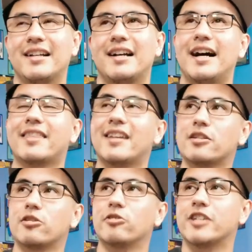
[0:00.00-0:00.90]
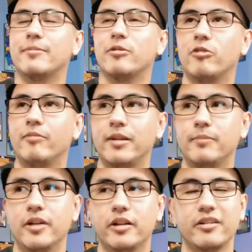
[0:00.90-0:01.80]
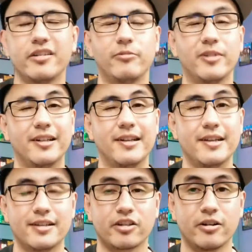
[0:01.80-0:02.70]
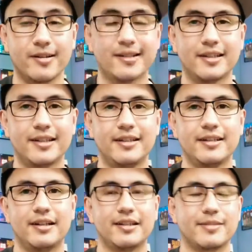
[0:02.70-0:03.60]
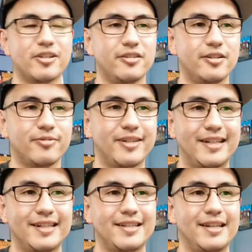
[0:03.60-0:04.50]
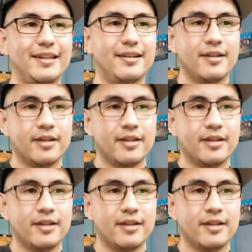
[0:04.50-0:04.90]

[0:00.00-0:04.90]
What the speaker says: thought Toshiba would be bigger than what it is currently, especially in 2019.